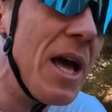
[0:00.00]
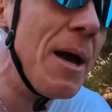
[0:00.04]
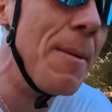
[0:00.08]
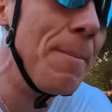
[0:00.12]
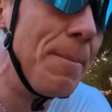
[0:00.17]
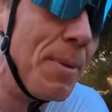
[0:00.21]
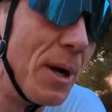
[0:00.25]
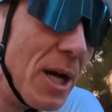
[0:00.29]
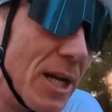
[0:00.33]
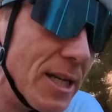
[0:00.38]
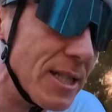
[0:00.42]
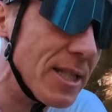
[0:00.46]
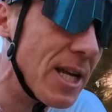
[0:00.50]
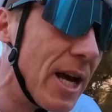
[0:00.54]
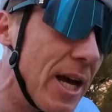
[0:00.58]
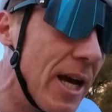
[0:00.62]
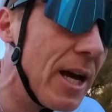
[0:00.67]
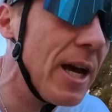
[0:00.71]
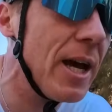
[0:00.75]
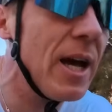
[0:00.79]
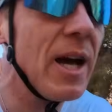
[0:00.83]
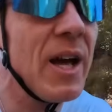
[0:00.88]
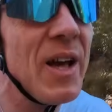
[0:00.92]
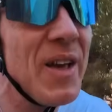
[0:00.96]
But
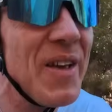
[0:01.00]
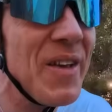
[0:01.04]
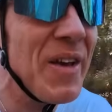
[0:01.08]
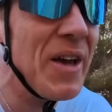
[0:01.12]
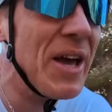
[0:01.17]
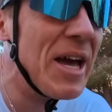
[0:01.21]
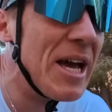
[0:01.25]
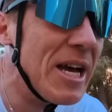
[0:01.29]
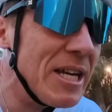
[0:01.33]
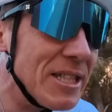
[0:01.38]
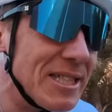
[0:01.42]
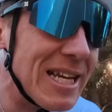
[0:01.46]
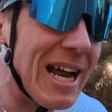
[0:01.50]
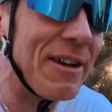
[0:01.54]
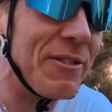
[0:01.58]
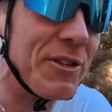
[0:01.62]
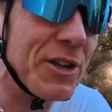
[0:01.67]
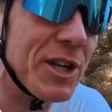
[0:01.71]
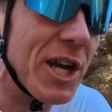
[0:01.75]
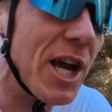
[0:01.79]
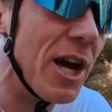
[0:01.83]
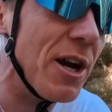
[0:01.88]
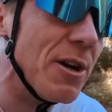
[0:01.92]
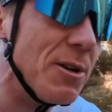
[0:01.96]
down the
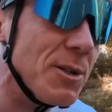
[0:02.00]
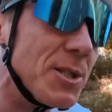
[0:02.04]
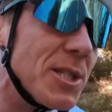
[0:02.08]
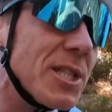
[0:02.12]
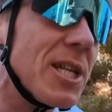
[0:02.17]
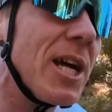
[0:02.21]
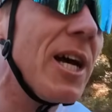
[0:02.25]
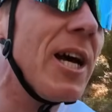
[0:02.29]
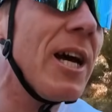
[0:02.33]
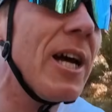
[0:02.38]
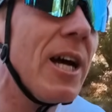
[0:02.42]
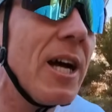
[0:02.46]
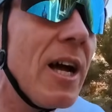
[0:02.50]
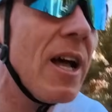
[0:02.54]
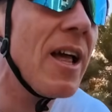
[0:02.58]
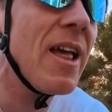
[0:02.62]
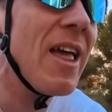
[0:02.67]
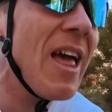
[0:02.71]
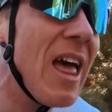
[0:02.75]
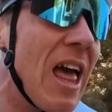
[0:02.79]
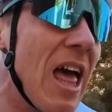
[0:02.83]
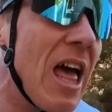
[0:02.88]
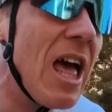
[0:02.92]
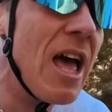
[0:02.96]
coast,
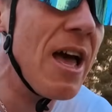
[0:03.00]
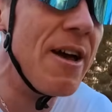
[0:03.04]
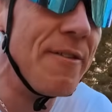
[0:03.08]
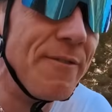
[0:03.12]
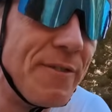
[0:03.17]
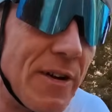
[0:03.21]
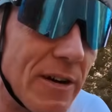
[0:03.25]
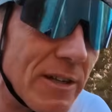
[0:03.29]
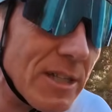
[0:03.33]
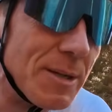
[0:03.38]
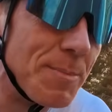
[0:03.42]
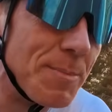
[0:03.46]
very